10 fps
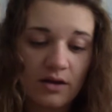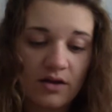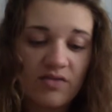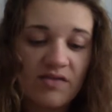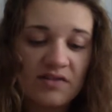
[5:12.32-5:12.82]

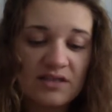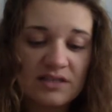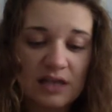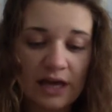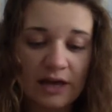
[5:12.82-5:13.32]
Then the
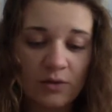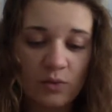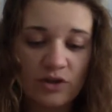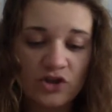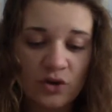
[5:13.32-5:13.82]
sled,
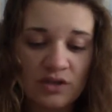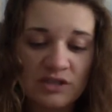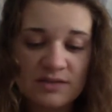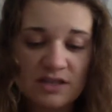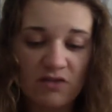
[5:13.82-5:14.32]
with Jonas
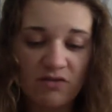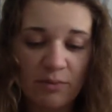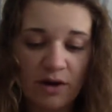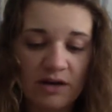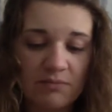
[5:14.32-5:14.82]
himself
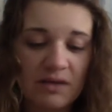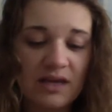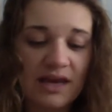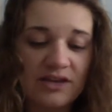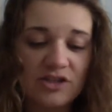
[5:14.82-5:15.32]
upon it,
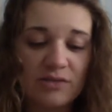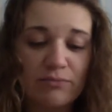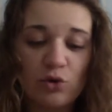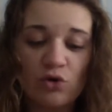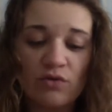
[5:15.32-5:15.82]
began to
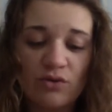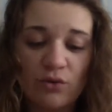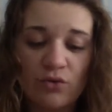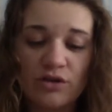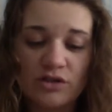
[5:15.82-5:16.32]
move
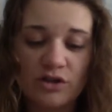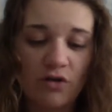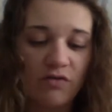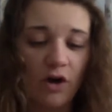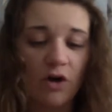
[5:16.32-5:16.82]
through the
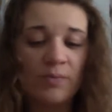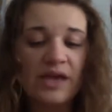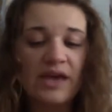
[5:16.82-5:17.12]
snowfall,